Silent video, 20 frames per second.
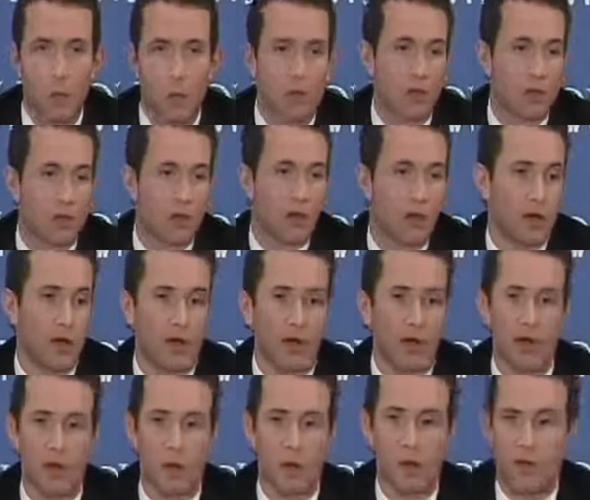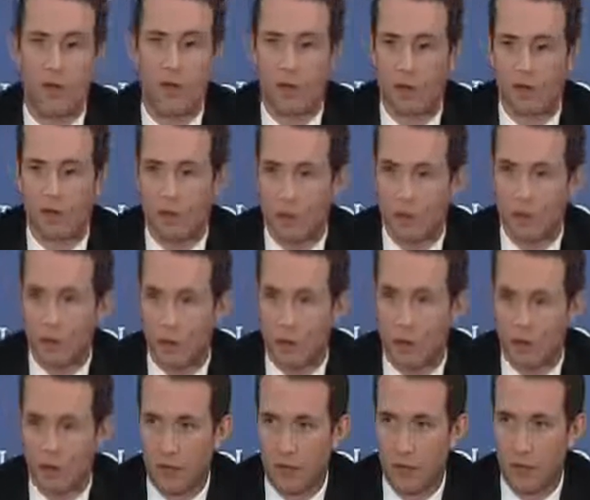were just looking around. They weren't interested at
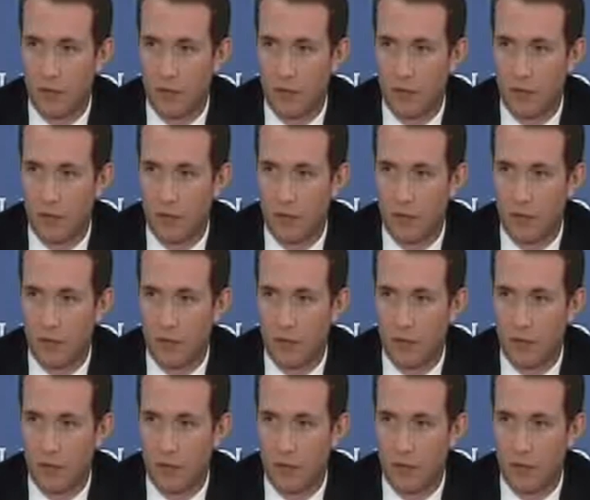all.